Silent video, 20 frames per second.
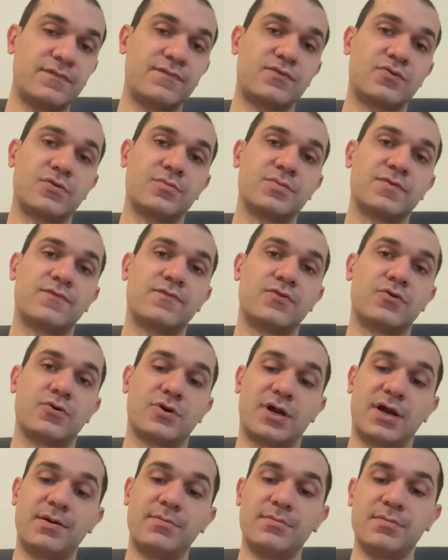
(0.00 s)
from the
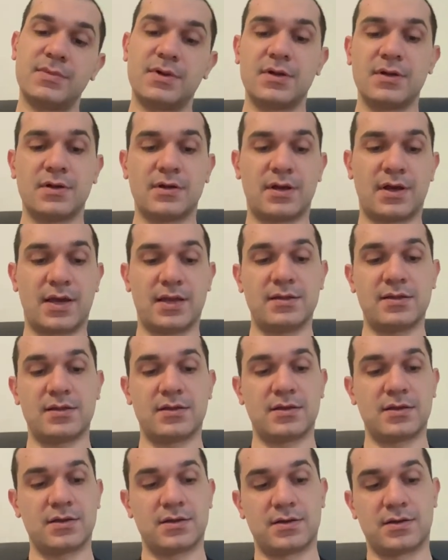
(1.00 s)
forearm and
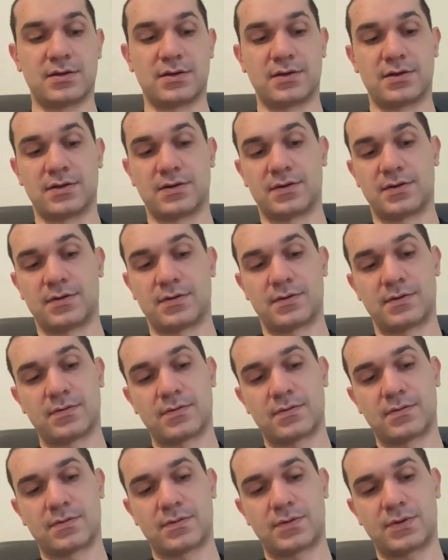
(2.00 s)

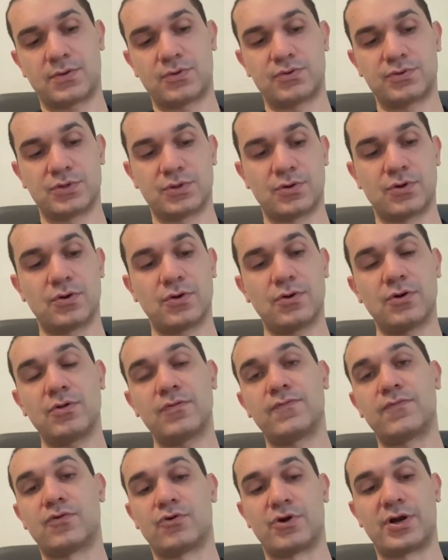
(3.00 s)
through the
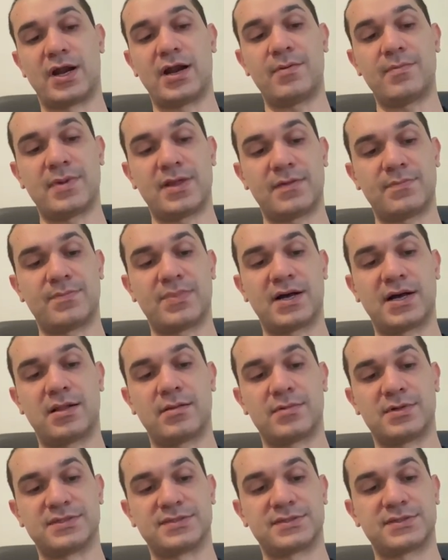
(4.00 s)
whole forearm and
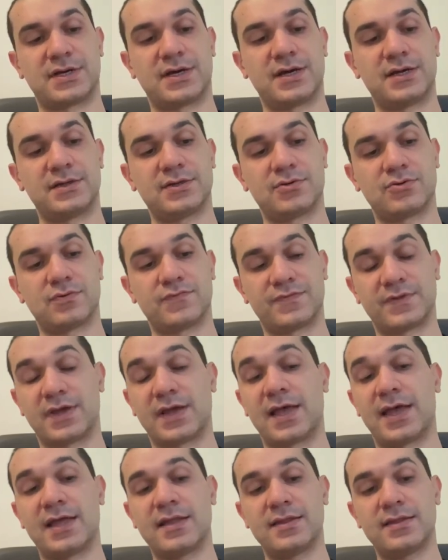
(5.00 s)
palmar side of the
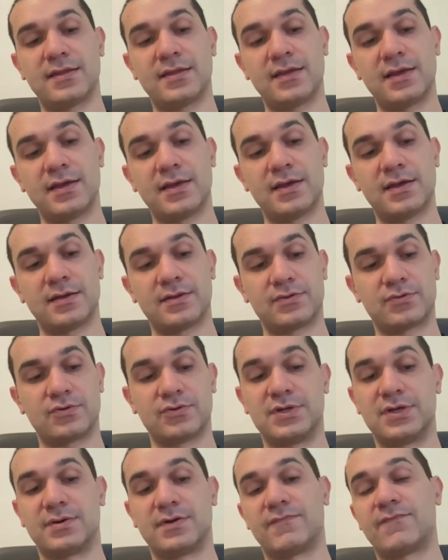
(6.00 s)
hand
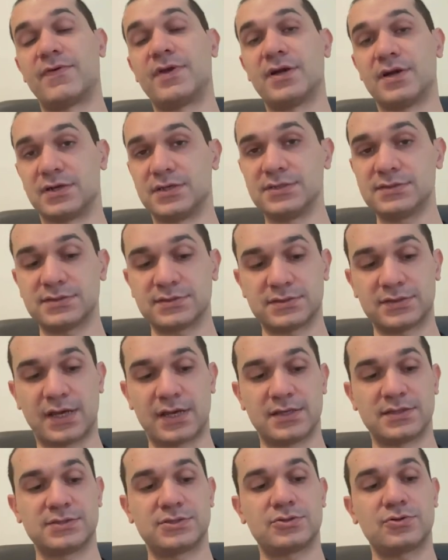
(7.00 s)
to the fingers.
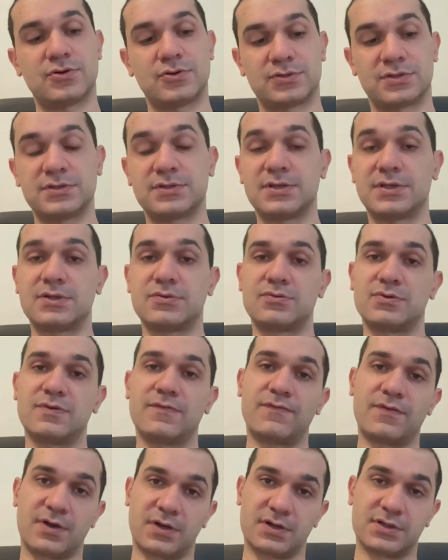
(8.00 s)
They inserted into the
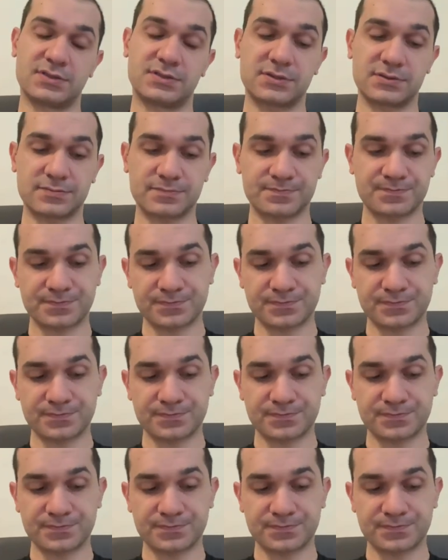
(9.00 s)
fingers.